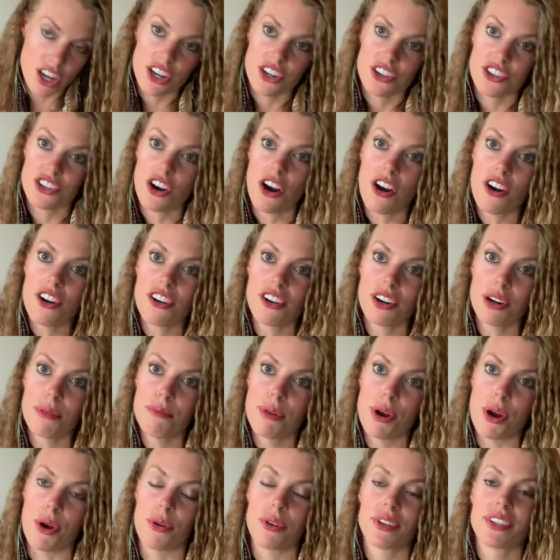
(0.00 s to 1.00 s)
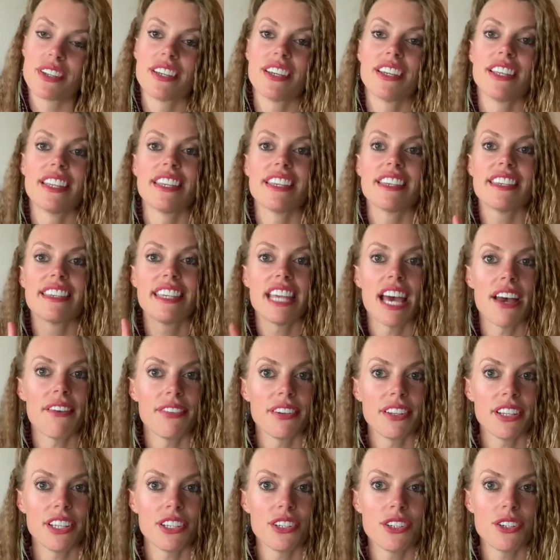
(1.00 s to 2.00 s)
charter a boat,
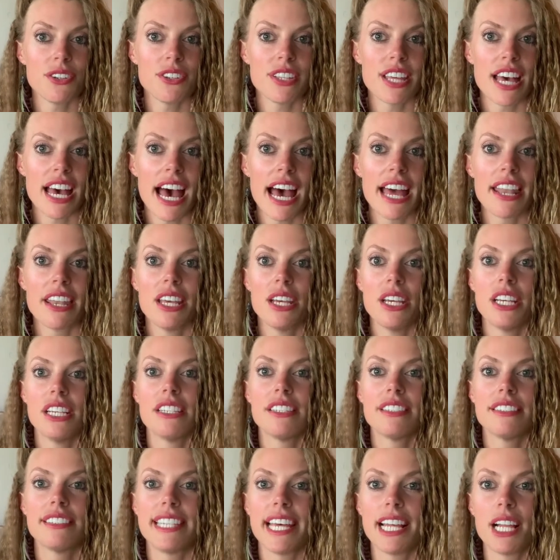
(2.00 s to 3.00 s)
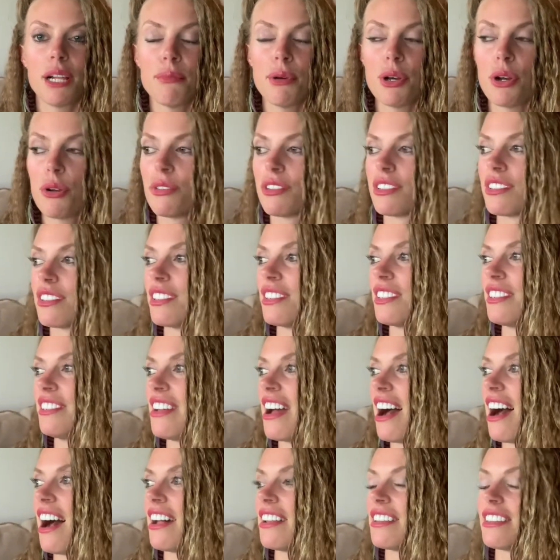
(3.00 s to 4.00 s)
definitely do that. Sailboats,
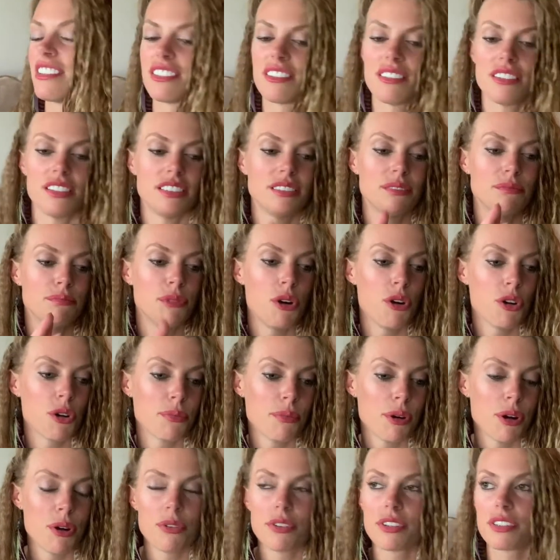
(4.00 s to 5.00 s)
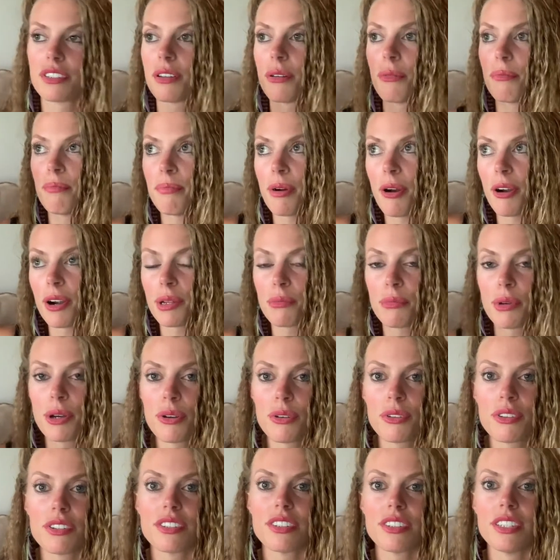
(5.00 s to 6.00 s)
yachts, motorboats, party
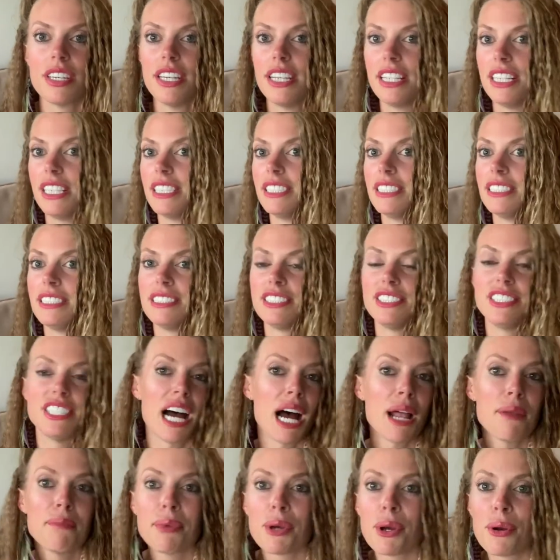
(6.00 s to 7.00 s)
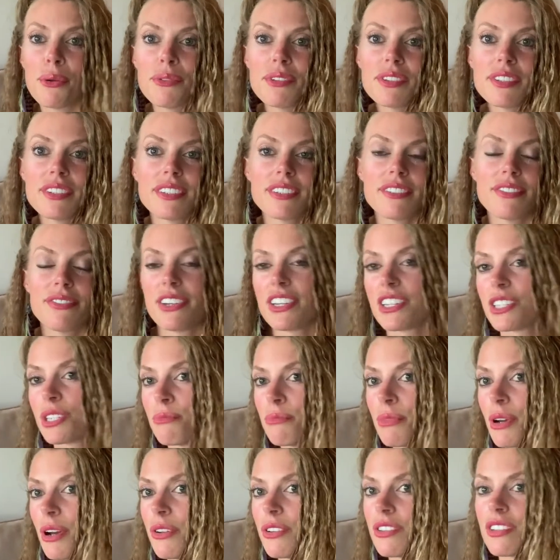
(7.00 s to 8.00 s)
boats, John boats, fishing
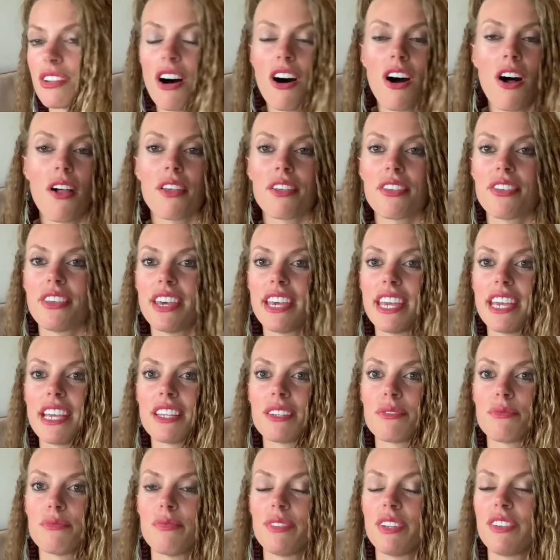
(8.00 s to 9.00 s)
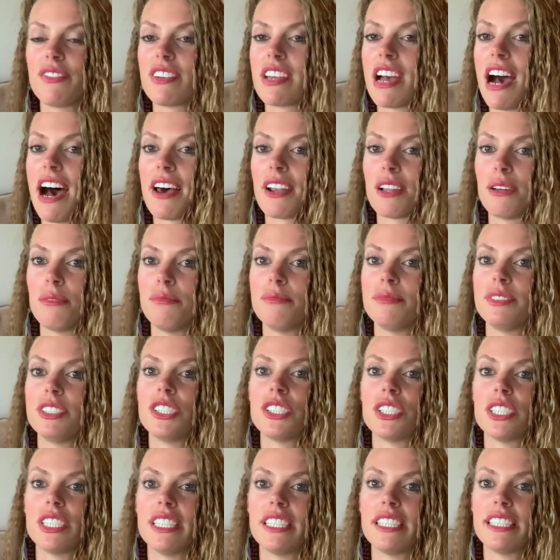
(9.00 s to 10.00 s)
boats, all the things, we've got them. You
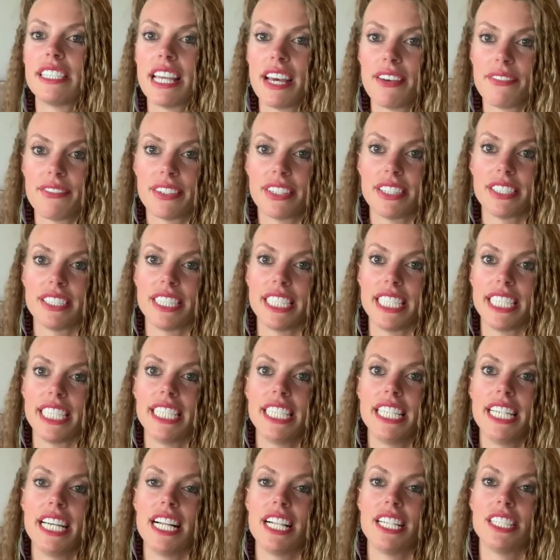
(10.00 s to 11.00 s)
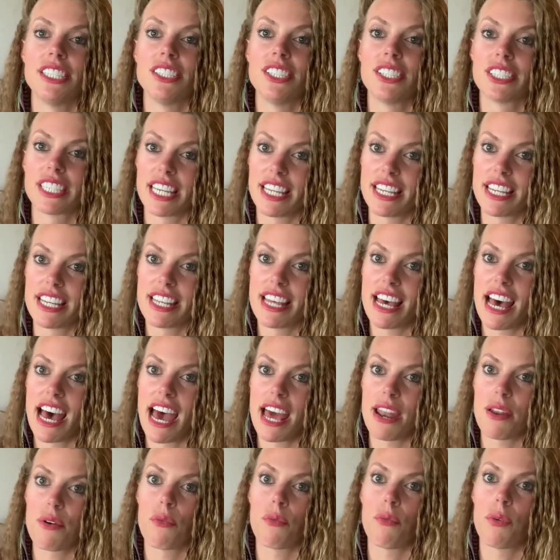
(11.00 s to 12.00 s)
should definitely look into
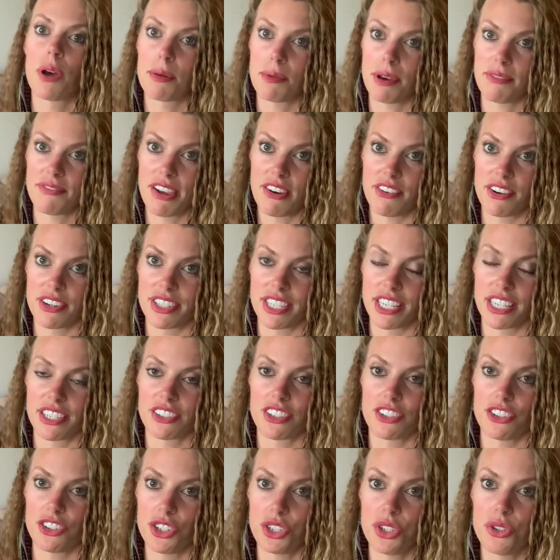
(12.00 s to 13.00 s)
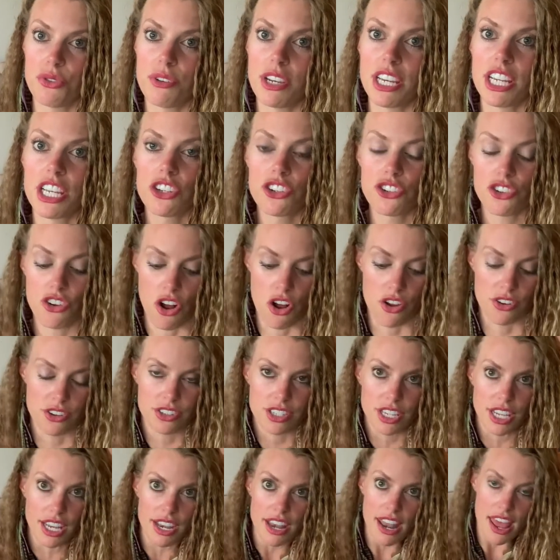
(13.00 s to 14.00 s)
that. One of my favorite things to do in
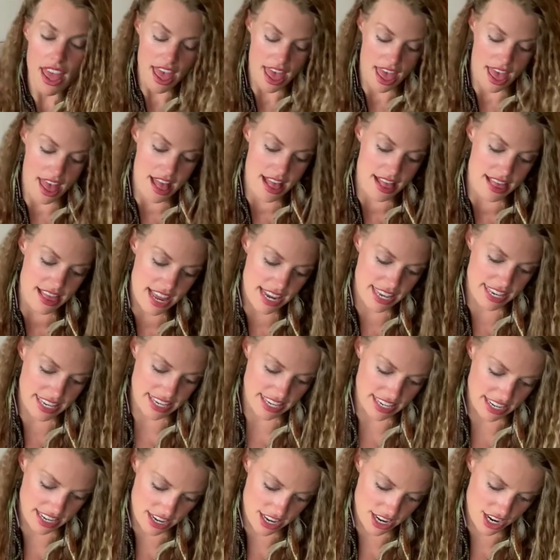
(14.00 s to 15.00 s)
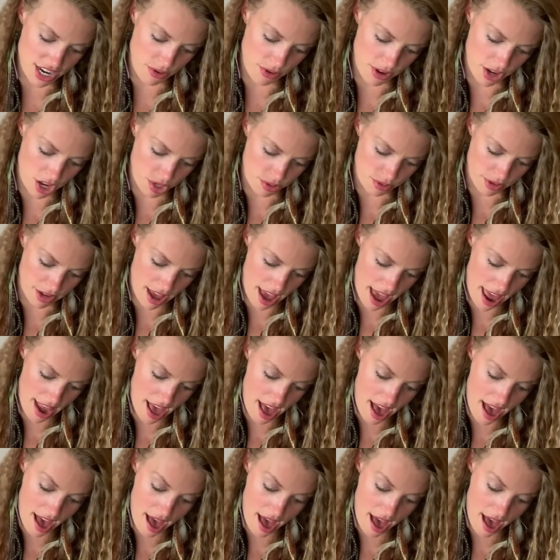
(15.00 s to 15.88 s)
Charleston. Let's see here, what else we got?